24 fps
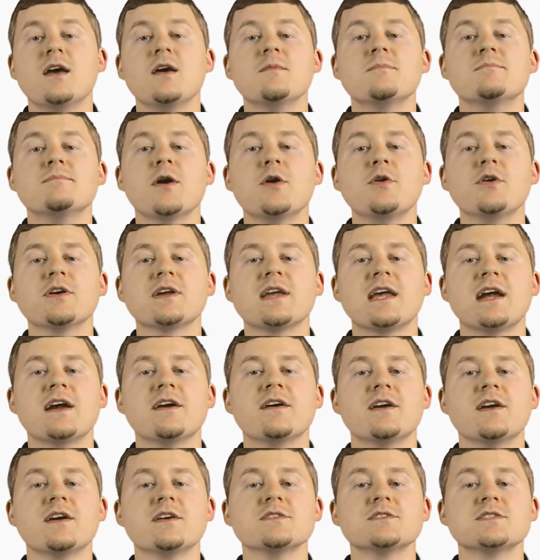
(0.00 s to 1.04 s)
Motor
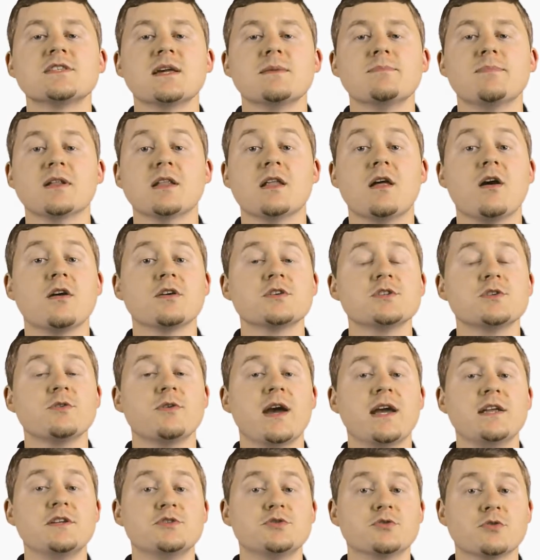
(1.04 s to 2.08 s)
carriers that belong to
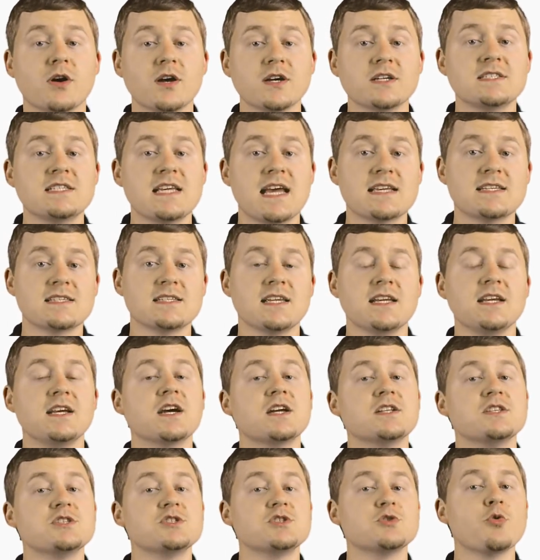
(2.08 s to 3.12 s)
a drug testing
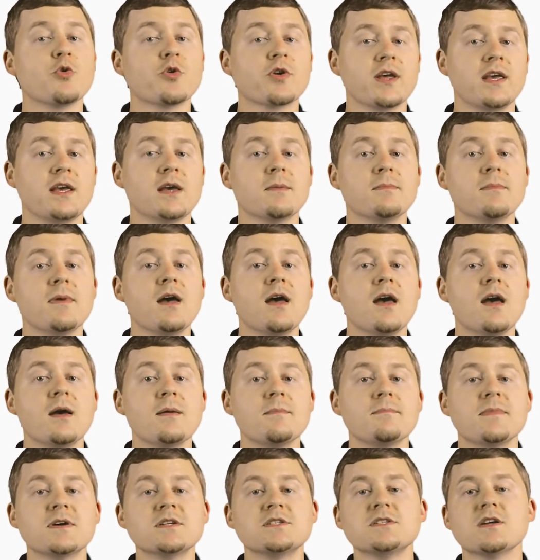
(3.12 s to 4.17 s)
consortium
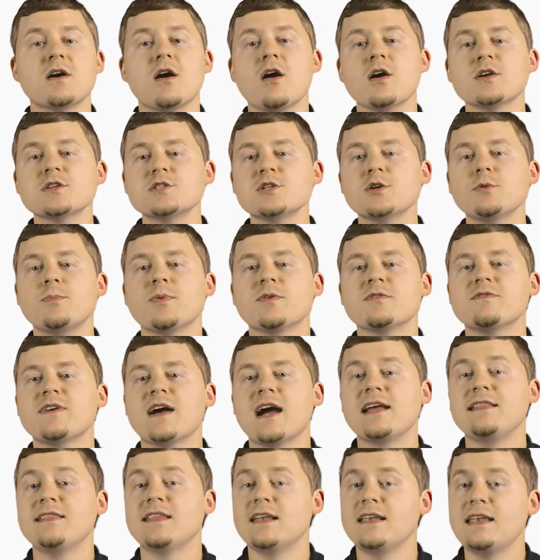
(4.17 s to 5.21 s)
must also
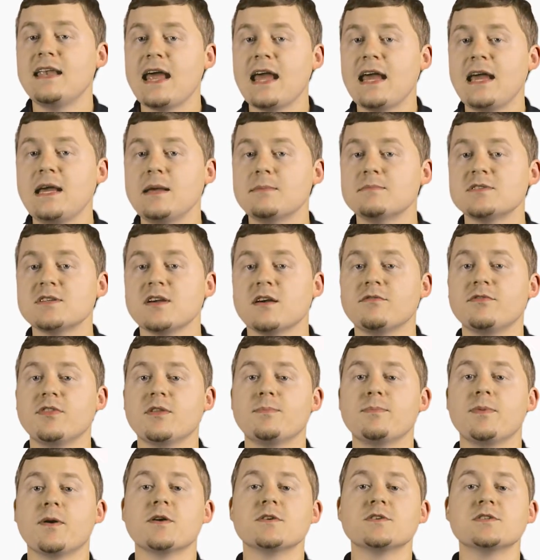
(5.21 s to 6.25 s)
provide the names of the
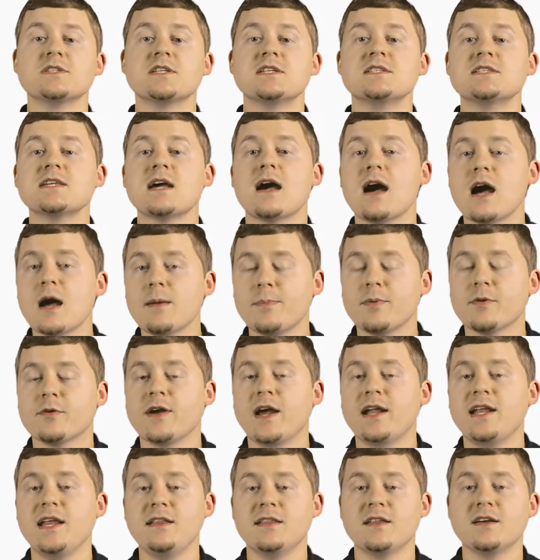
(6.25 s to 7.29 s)
persons
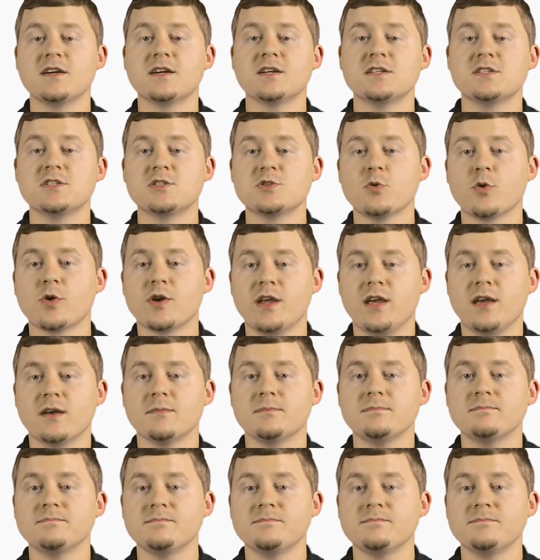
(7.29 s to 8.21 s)
operating the consortium.